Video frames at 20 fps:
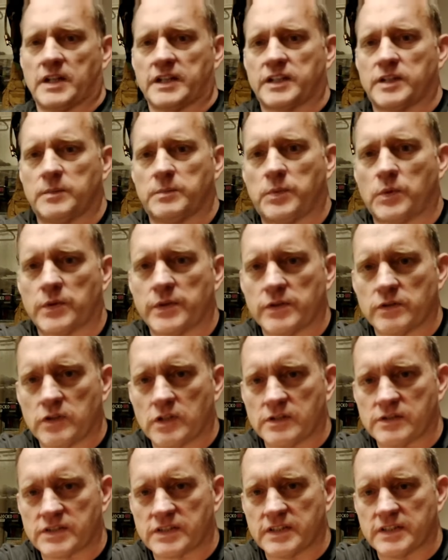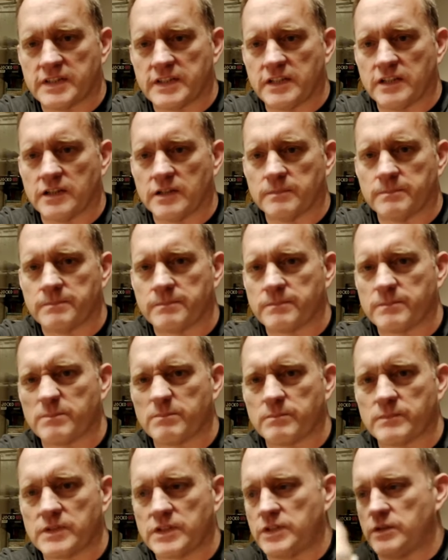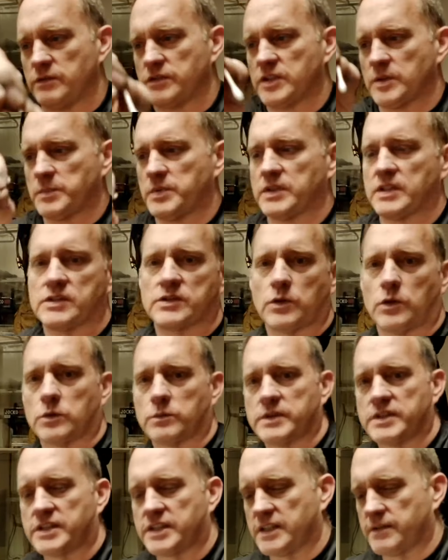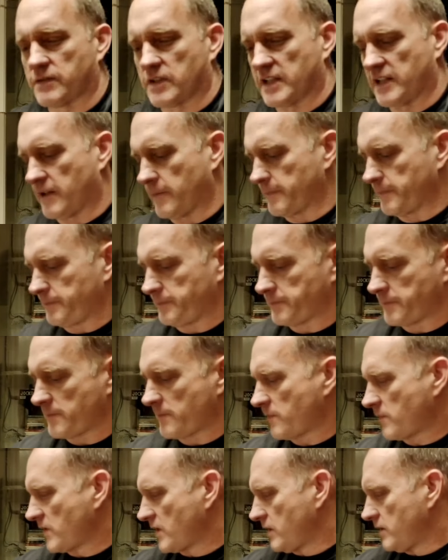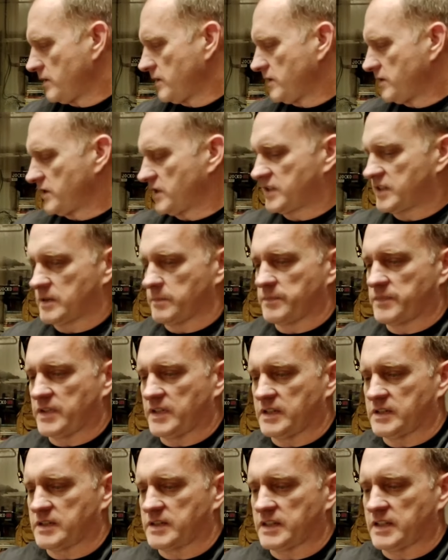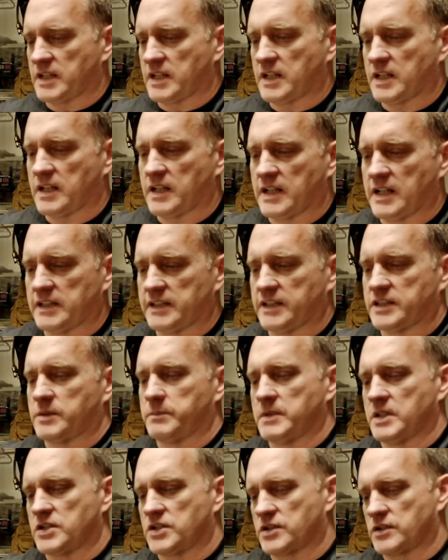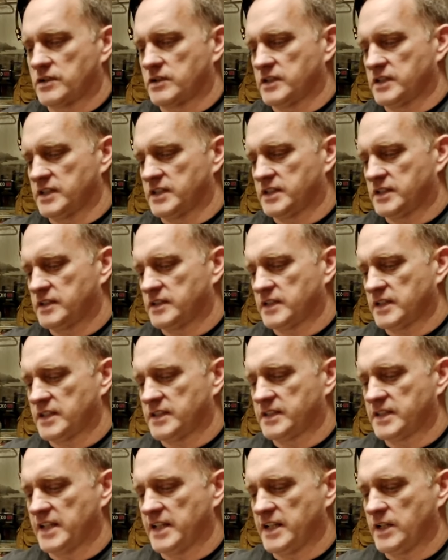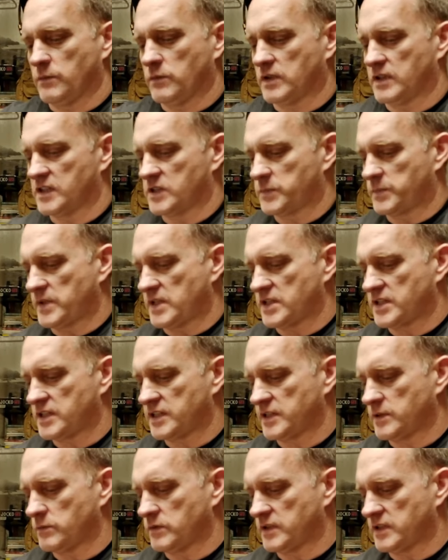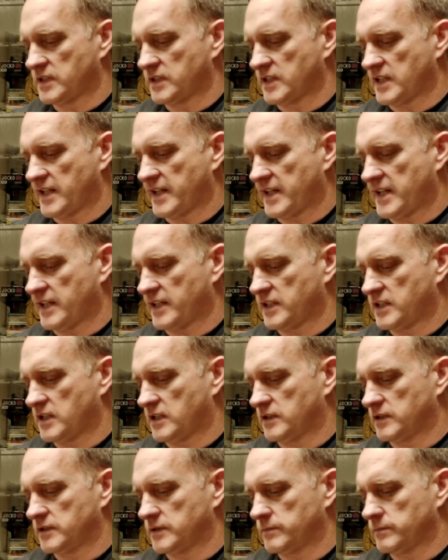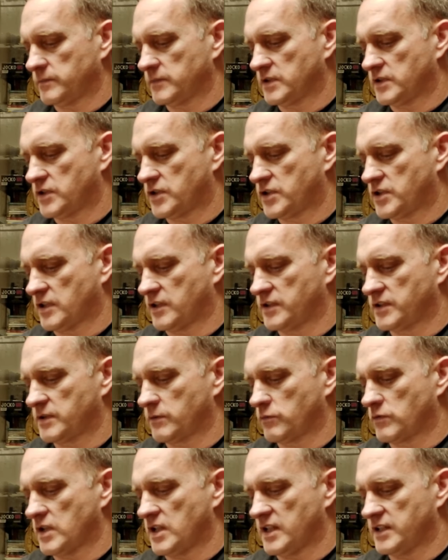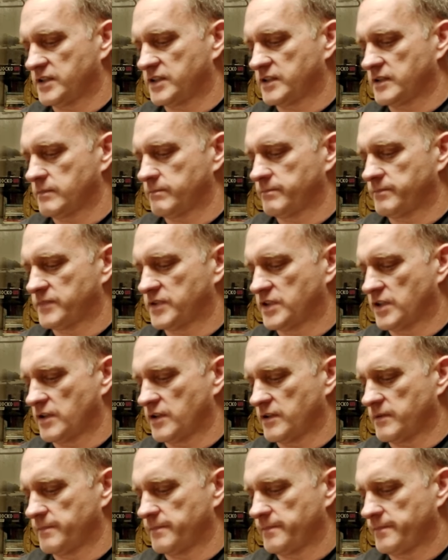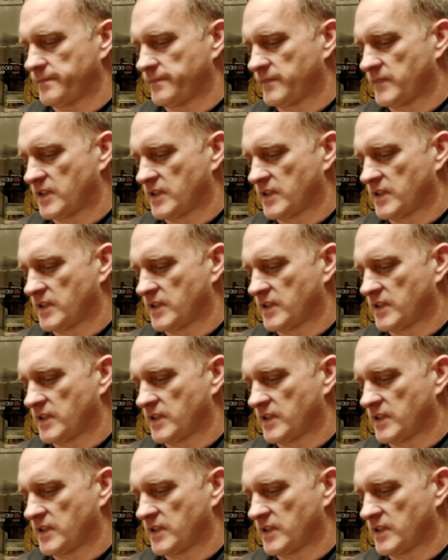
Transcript: not going to bore you all sitting here q-tipping this whole receiver out. Just some things that uh, I like to make sure is, is that anywhere, especially where I had gunk, chunks of rust, dirt,